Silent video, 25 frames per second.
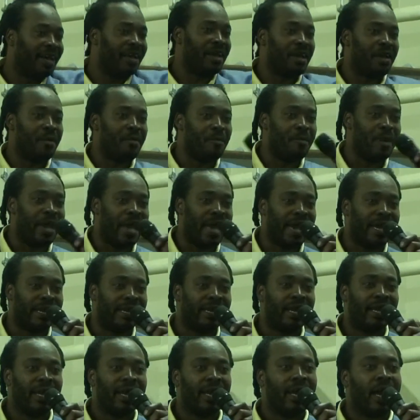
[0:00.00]

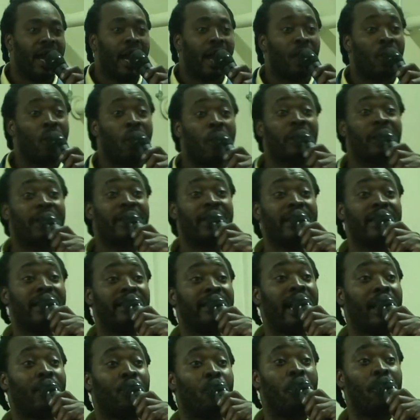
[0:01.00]
Amen. God created
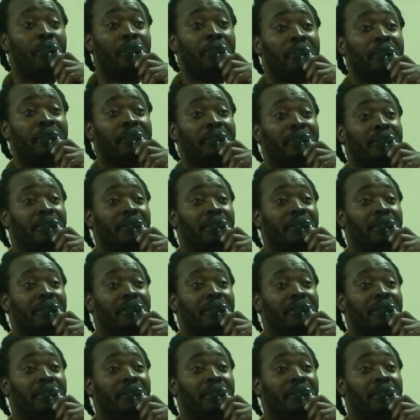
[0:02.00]
that word.